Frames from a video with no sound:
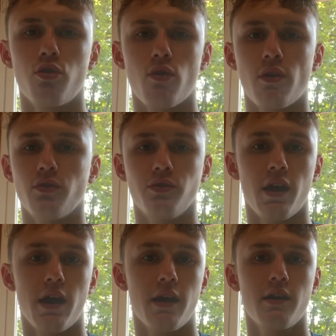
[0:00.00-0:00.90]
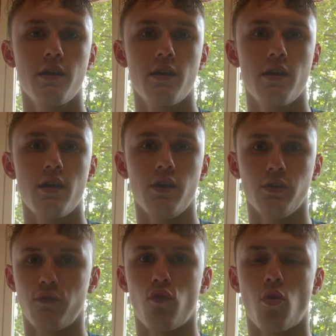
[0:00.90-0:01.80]
throughout their day is
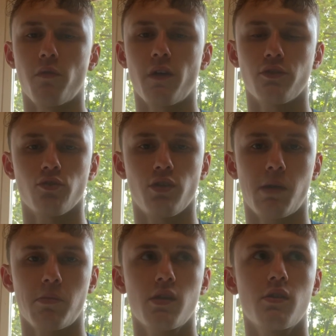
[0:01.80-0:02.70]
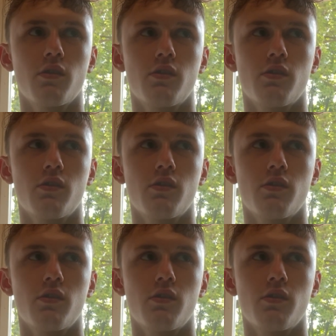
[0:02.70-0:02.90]
a form of entertainment.